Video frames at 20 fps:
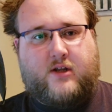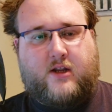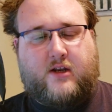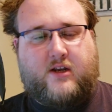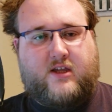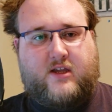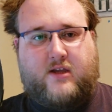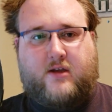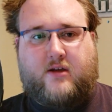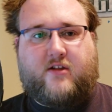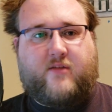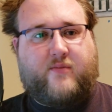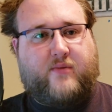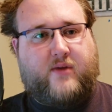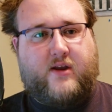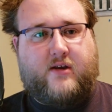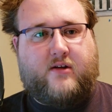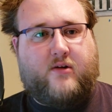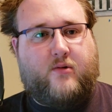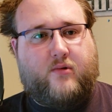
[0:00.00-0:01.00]
and he
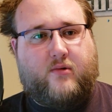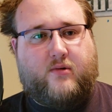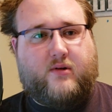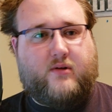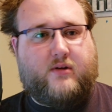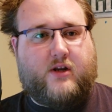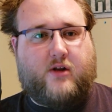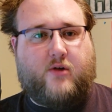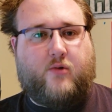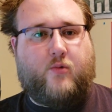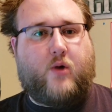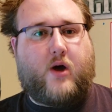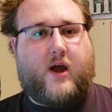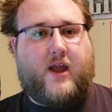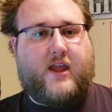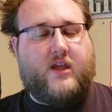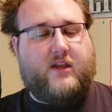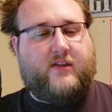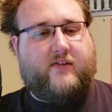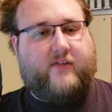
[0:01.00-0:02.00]
explained
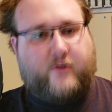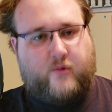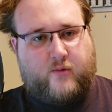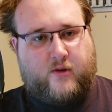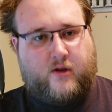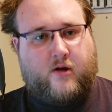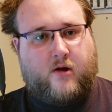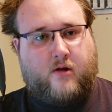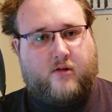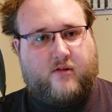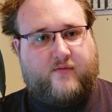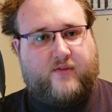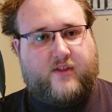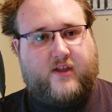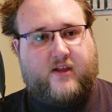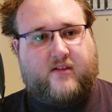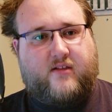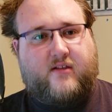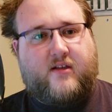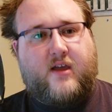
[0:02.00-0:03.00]
why he's doing all of
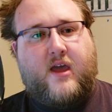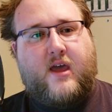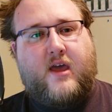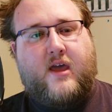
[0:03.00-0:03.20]
this